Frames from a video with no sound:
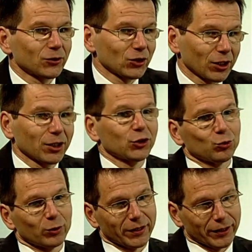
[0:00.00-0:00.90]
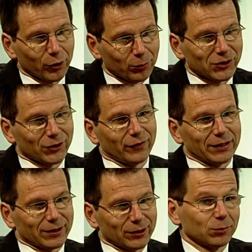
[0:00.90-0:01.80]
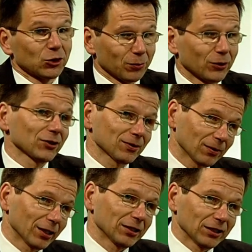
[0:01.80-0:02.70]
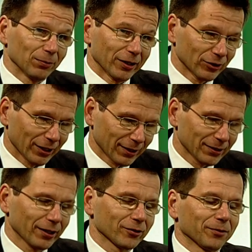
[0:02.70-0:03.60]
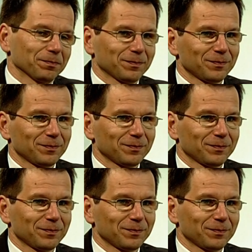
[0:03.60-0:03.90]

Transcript: sticking to where they always invested, which was IT, biotech, and telecom.